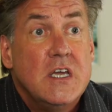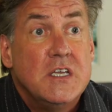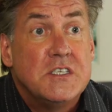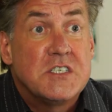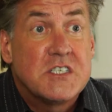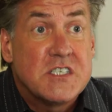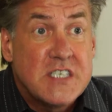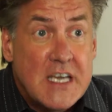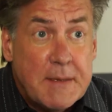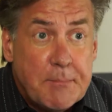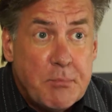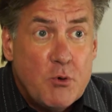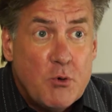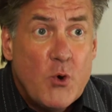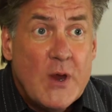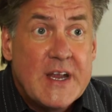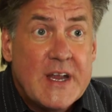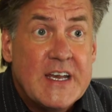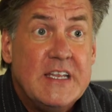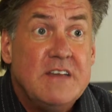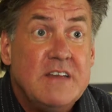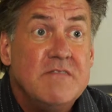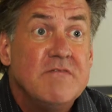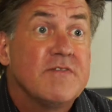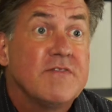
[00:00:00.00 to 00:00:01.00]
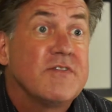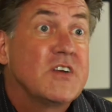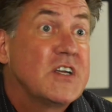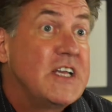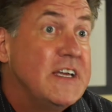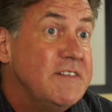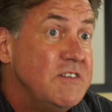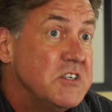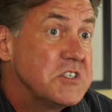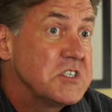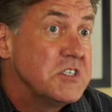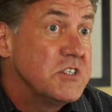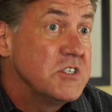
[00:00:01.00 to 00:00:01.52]
And separating
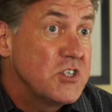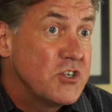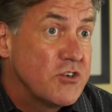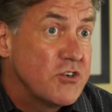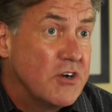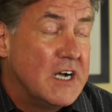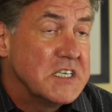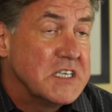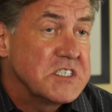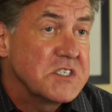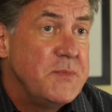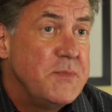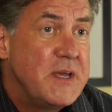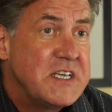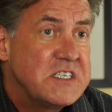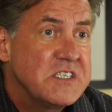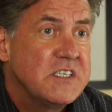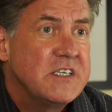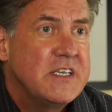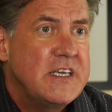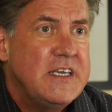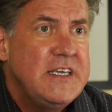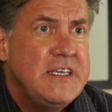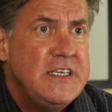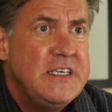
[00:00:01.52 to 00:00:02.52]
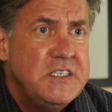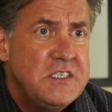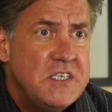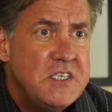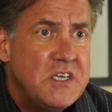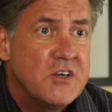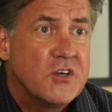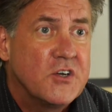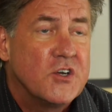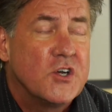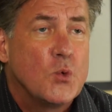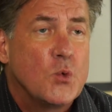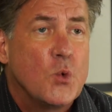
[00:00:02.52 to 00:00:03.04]
forgiveness and trust makes it
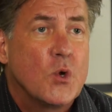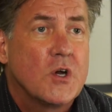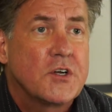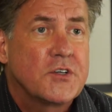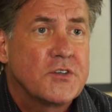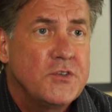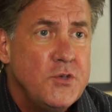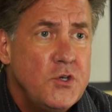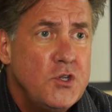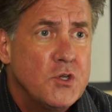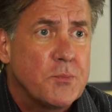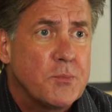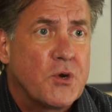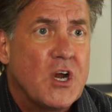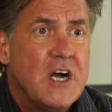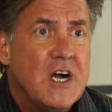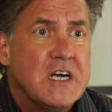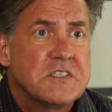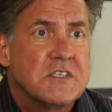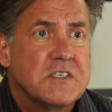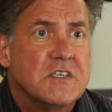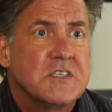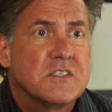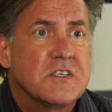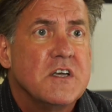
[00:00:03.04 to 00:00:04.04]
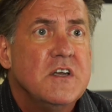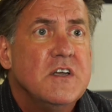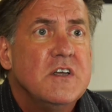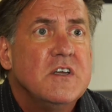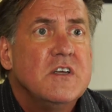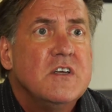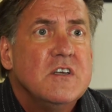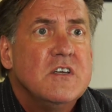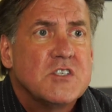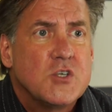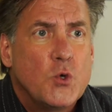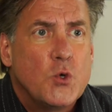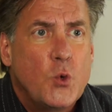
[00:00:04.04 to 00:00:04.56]
easier to work through the process.
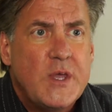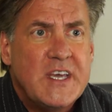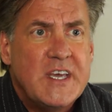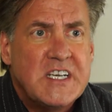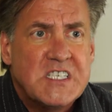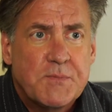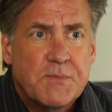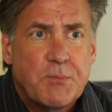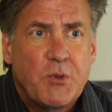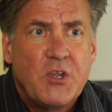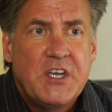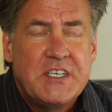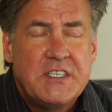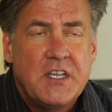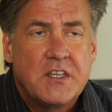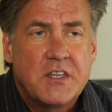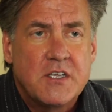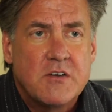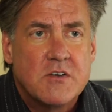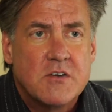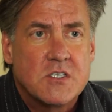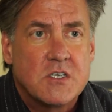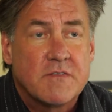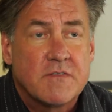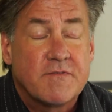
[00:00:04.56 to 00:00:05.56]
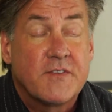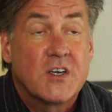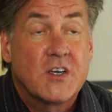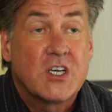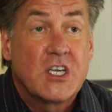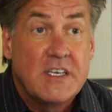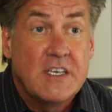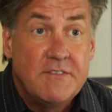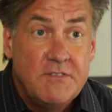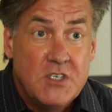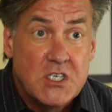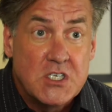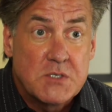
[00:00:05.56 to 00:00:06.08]
So we explain that there is a
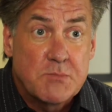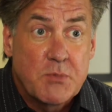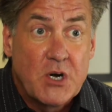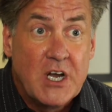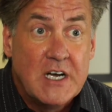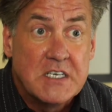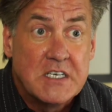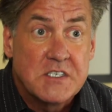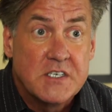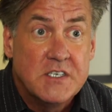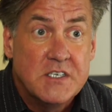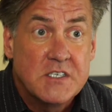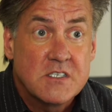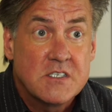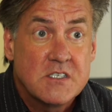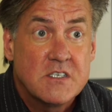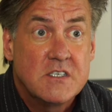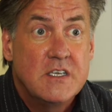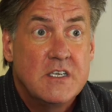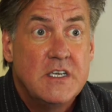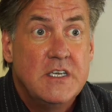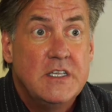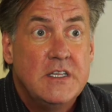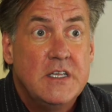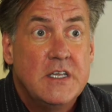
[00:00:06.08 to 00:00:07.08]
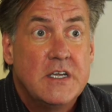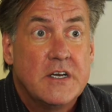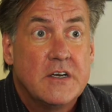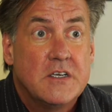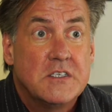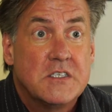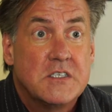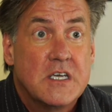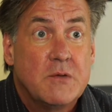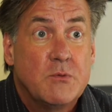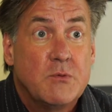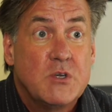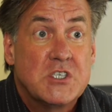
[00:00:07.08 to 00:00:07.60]
forgiveness process and
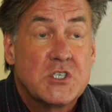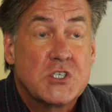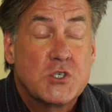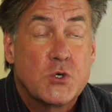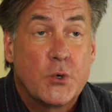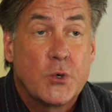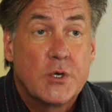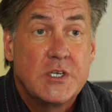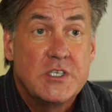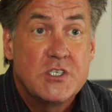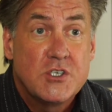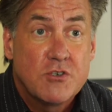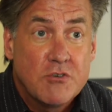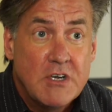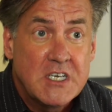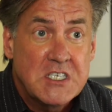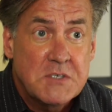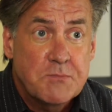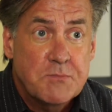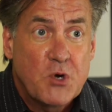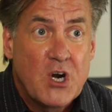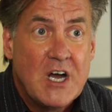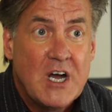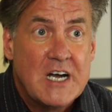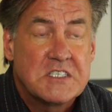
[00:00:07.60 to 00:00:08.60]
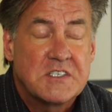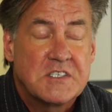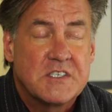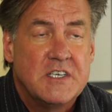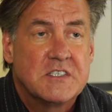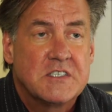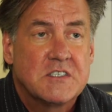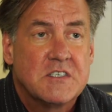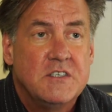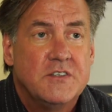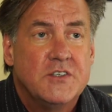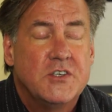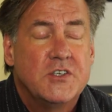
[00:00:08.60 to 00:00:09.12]
there is a restoring trust
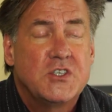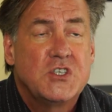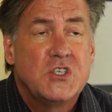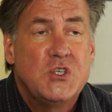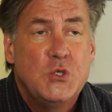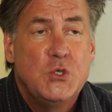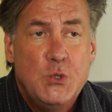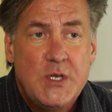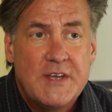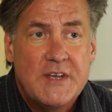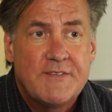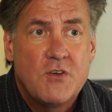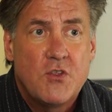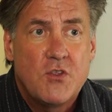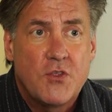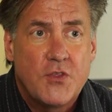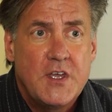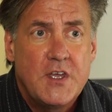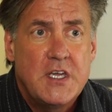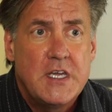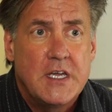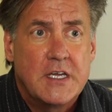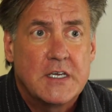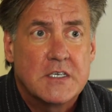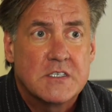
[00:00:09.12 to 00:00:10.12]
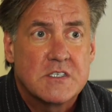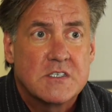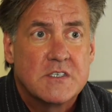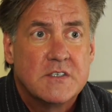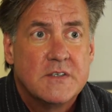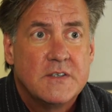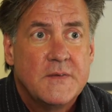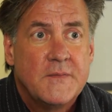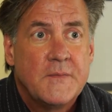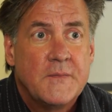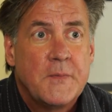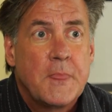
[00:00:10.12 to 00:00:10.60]
process, and they're two different things.